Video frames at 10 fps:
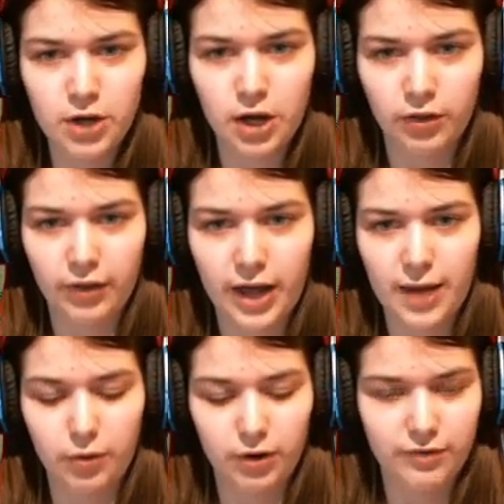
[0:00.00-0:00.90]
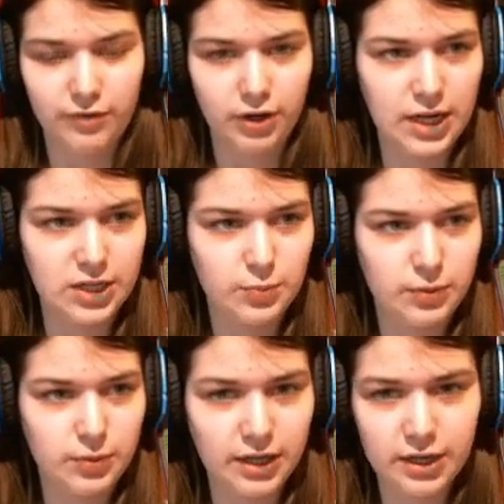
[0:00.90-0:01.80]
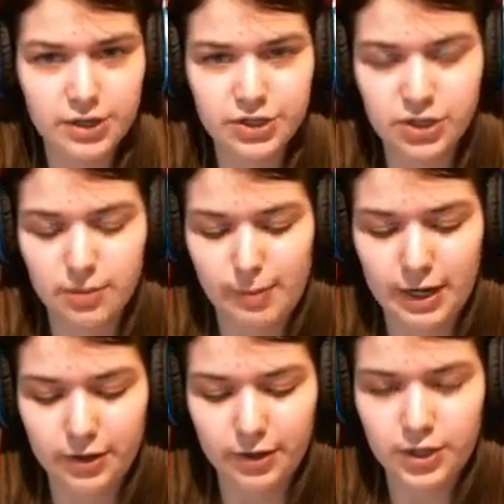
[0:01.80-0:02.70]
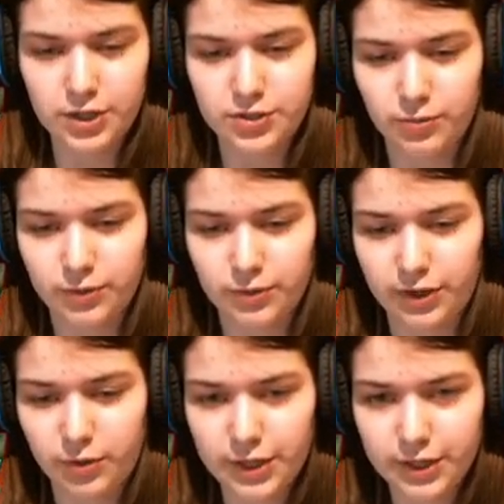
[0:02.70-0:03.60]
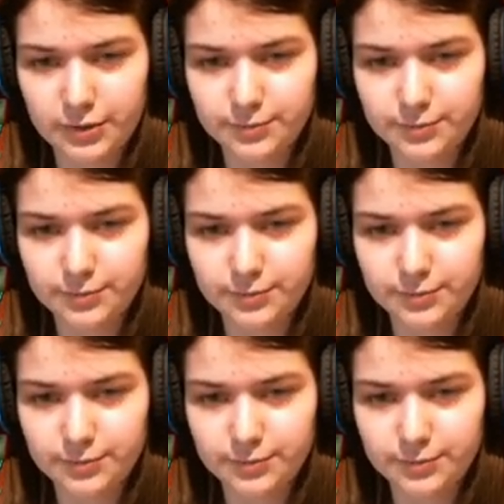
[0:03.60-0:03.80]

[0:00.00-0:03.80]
a lot more of your HP and your mana. So really quick.